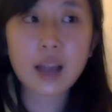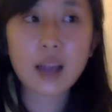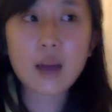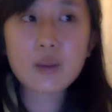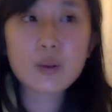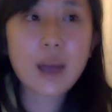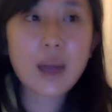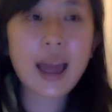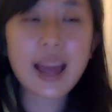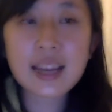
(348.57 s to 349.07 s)
How
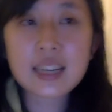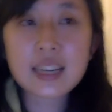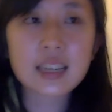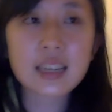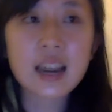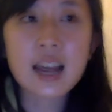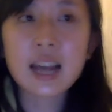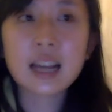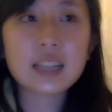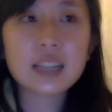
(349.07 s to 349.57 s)
you end it,
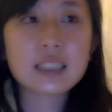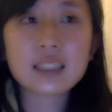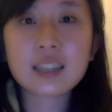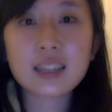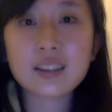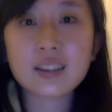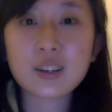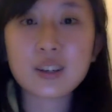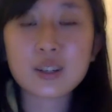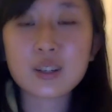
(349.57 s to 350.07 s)
it's
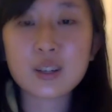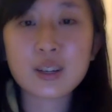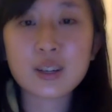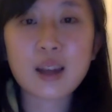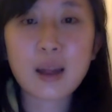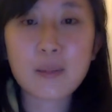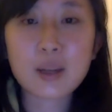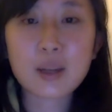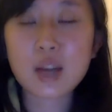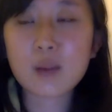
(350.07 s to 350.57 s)
another
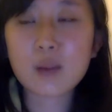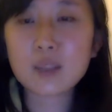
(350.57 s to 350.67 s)
dimension.